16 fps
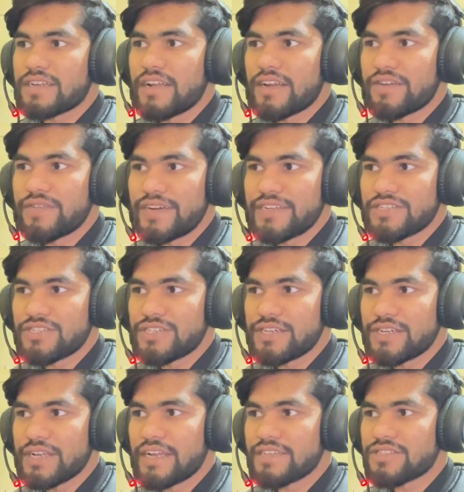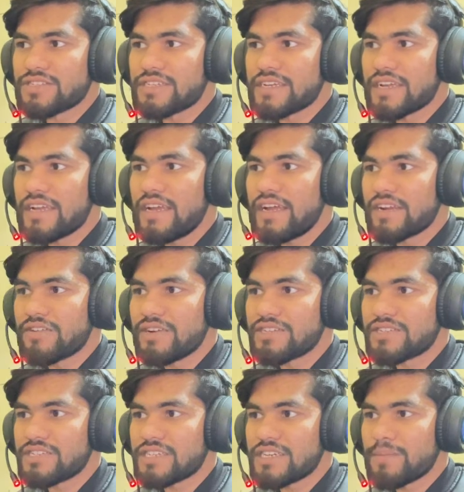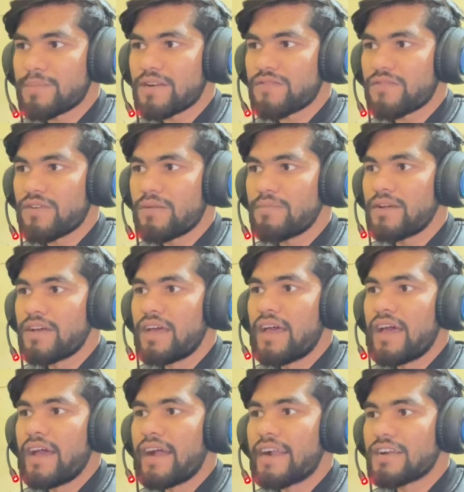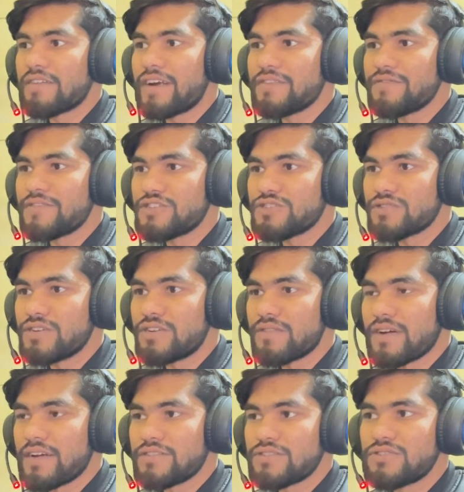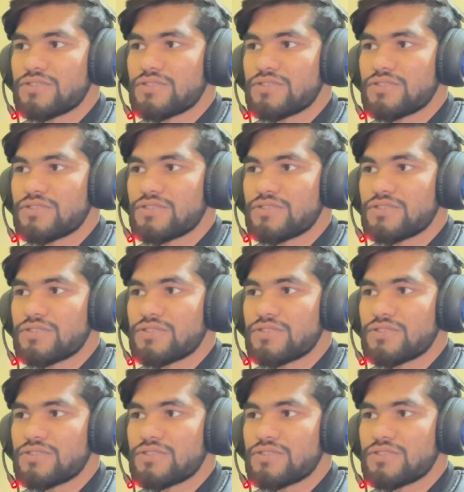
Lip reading: Android SDK, Android SDK platform, Android virtual device.